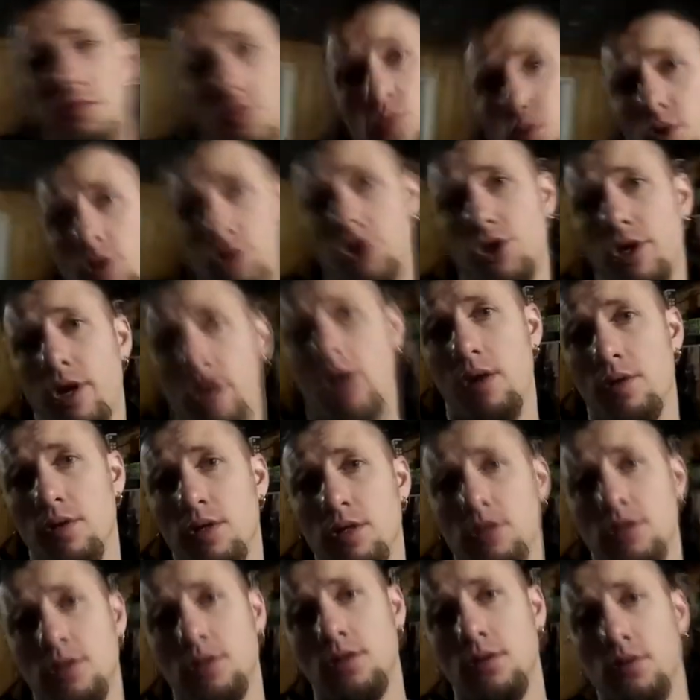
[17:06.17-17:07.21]
watch how
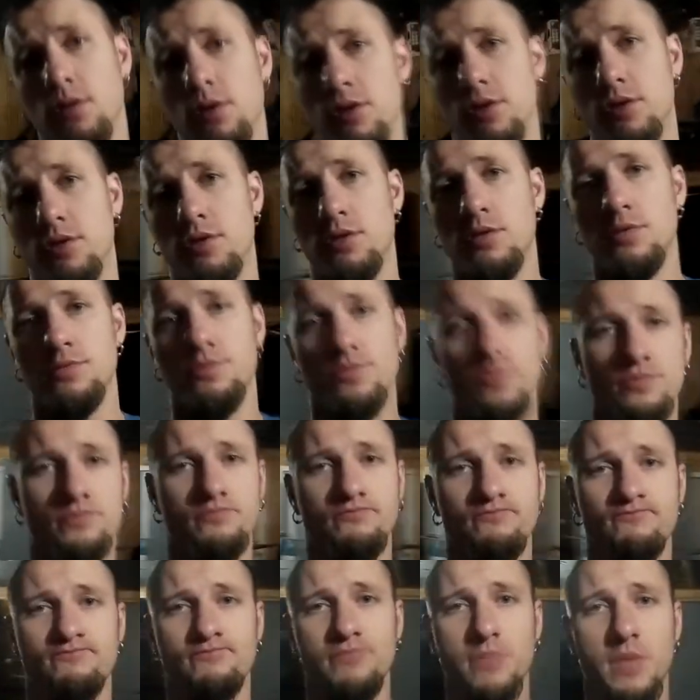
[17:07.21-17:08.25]
this looks.
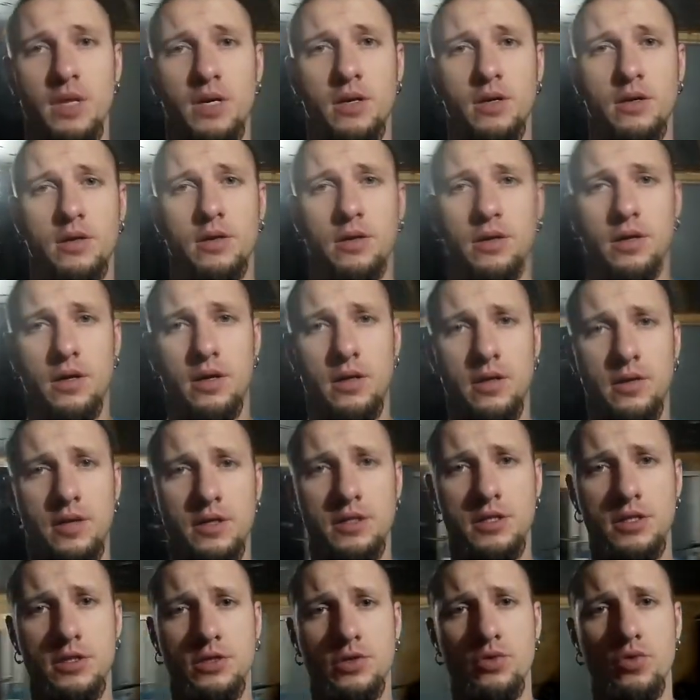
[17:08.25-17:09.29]

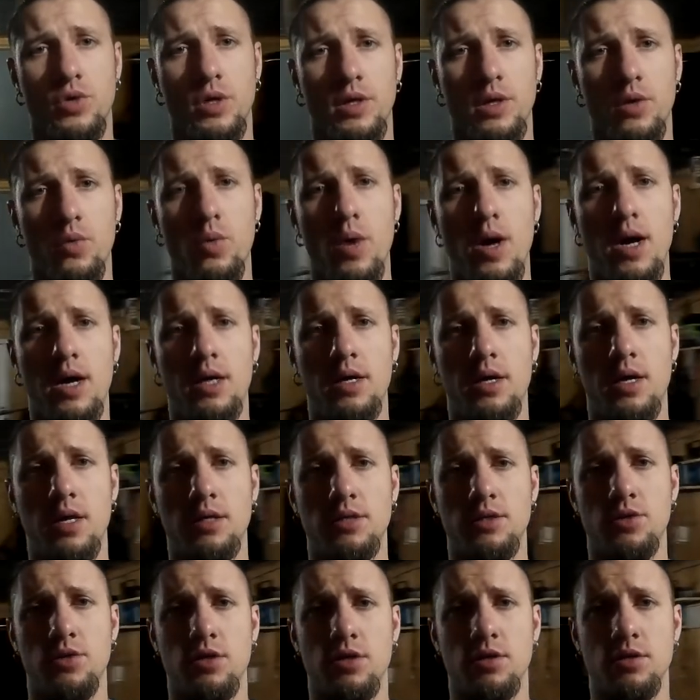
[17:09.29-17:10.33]
This is really wide, as
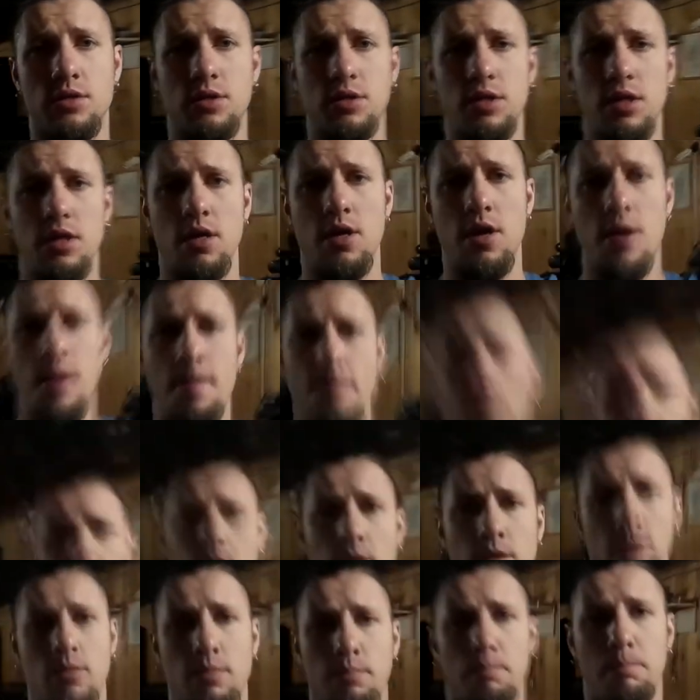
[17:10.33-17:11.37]
you can see,
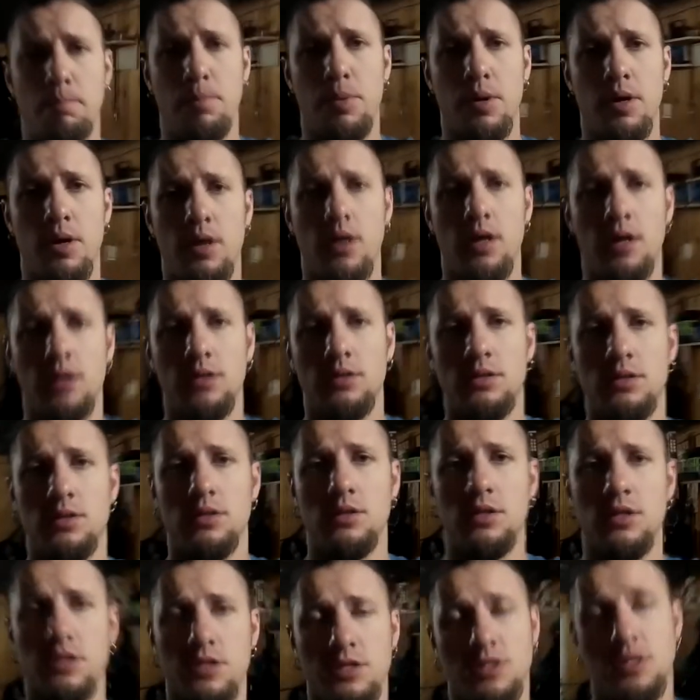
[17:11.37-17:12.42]
but
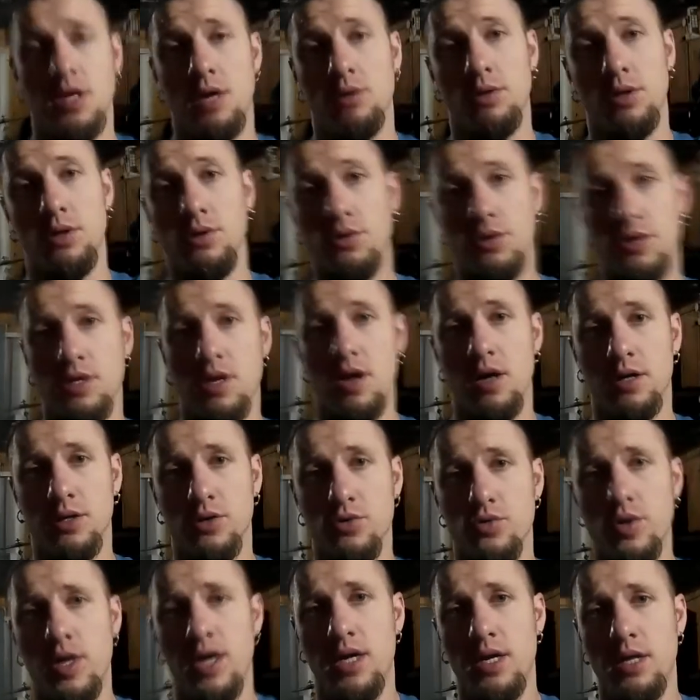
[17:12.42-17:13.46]
this is how it looks
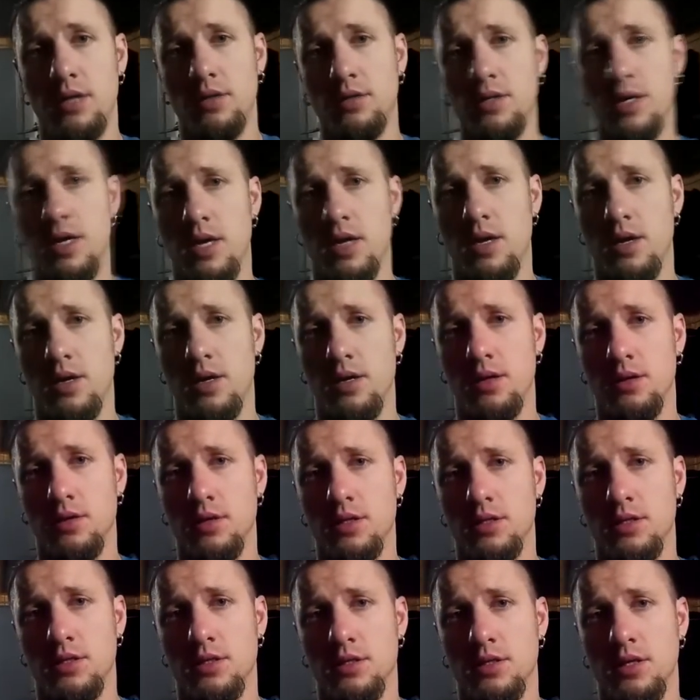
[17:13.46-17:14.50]
ungraded, and
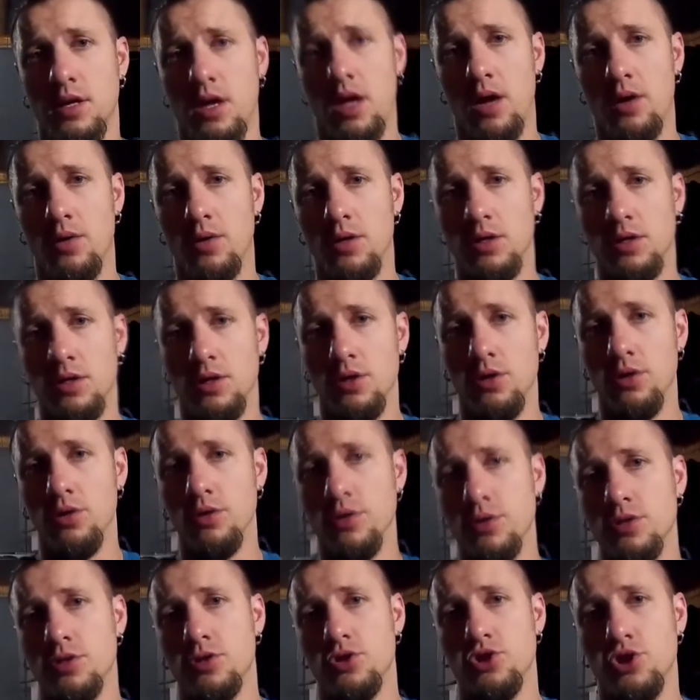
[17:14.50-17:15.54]
this is how it
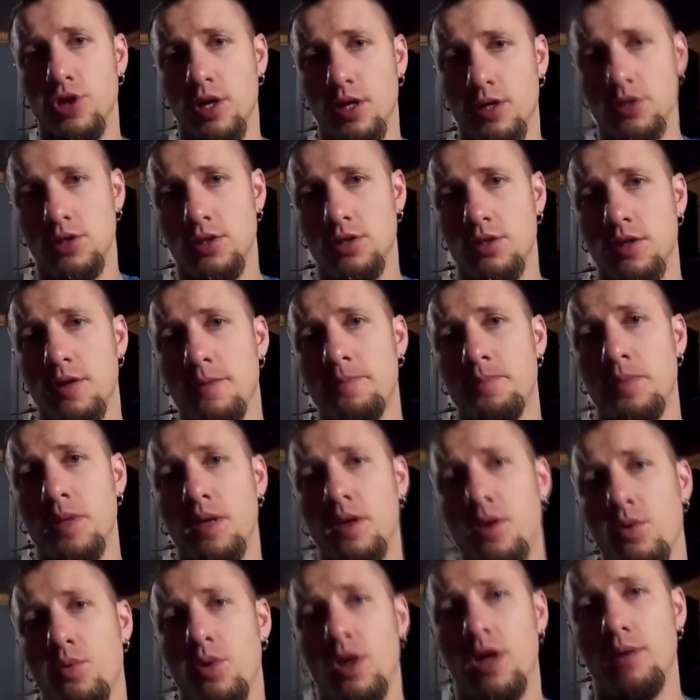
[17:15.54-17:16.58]
looks just
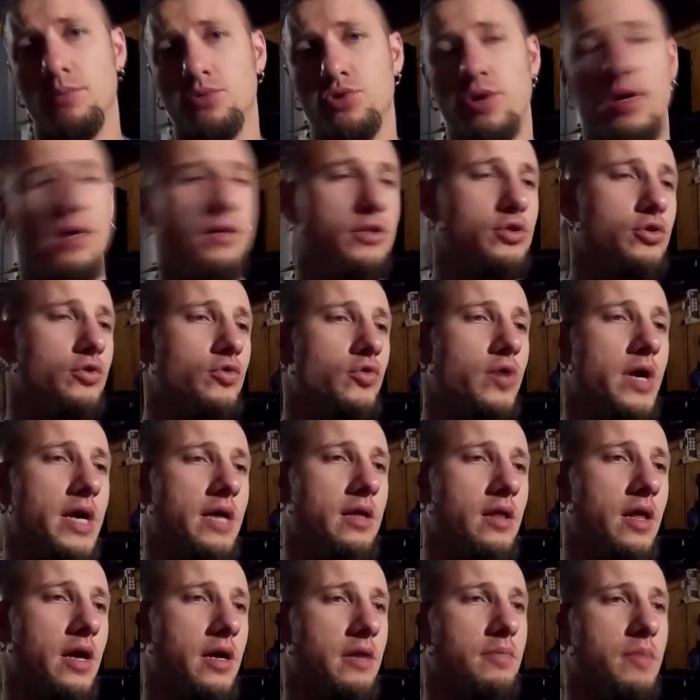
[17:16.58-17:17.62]
when I'm trying to grade
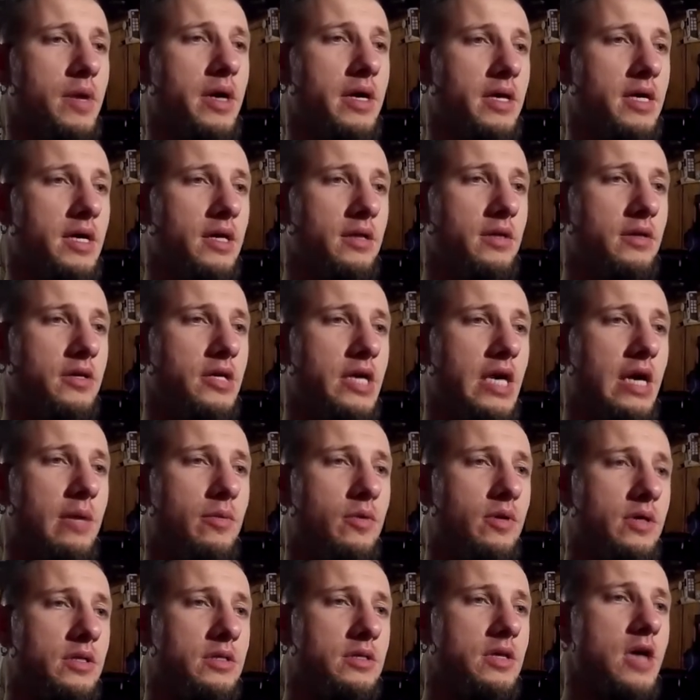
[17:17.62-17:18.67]
like my Canon
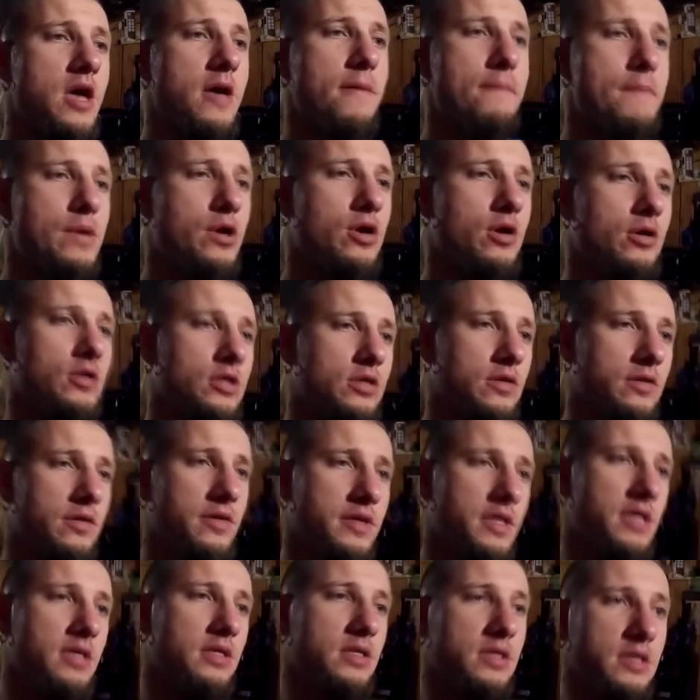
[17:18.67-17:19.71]
cameras, because
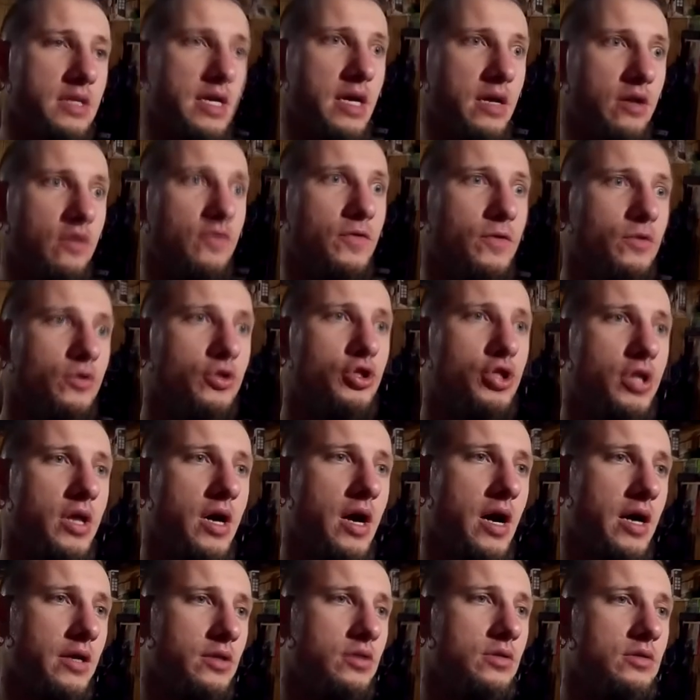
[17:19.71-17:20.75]
these Canon footage
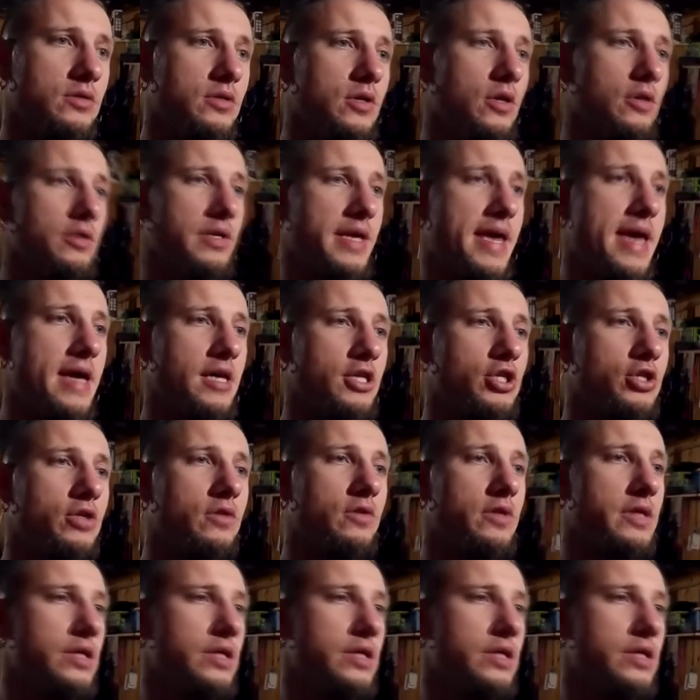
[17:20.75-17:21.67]
I do not actually